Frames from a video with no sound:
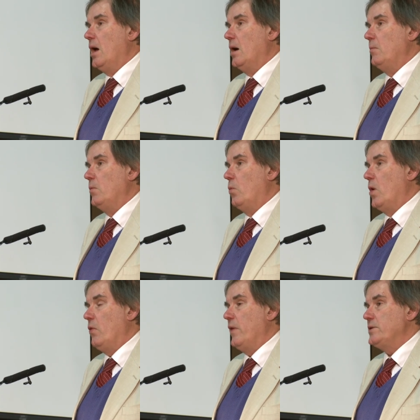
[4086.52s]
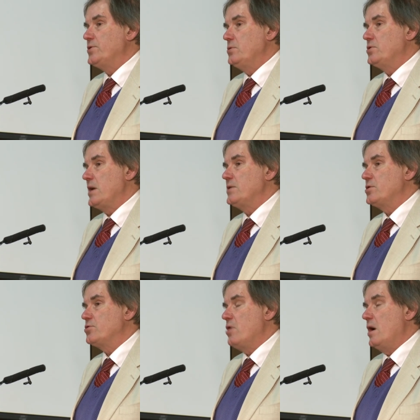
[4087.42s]
Um, what they do tend
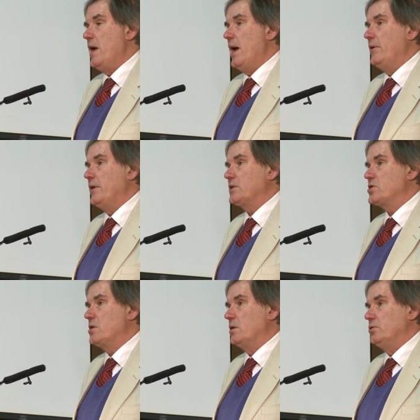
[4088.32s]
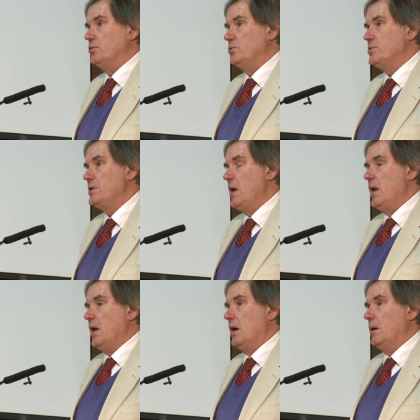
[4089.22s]
to try and exclude
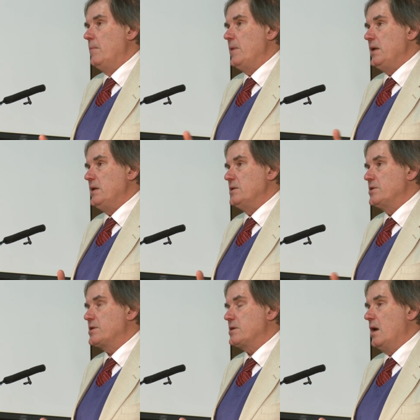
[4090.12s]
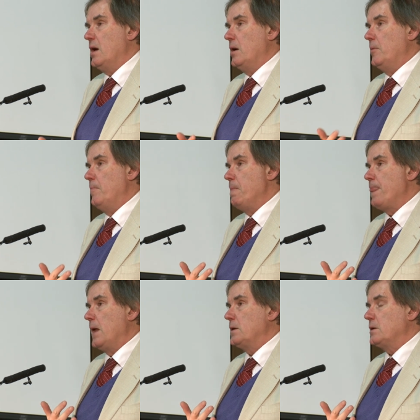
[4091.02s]
um, is
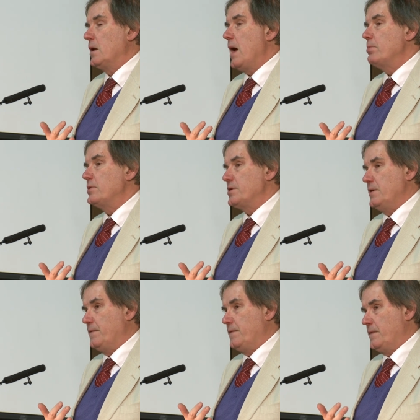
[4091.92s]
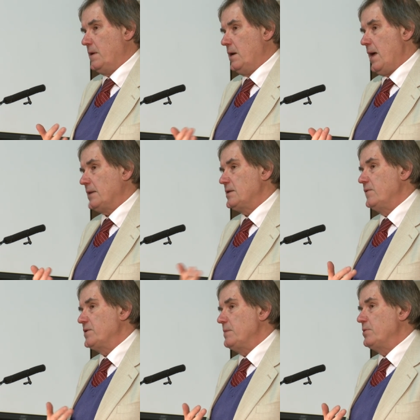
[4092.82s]
um, collaborative uh,
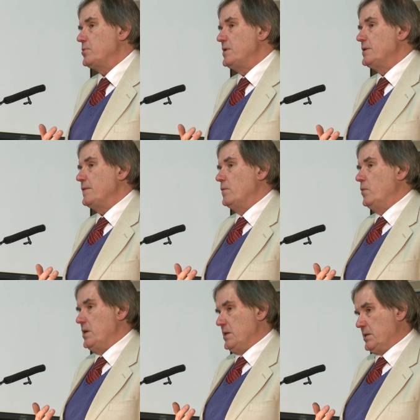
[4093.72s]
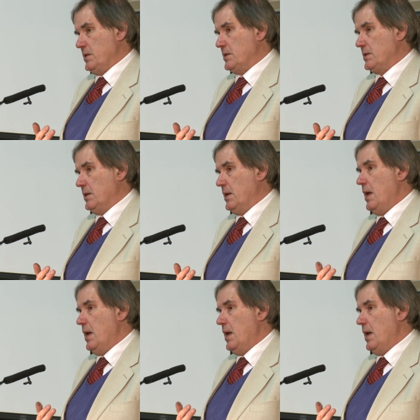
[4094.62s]
activity between the different witnesses.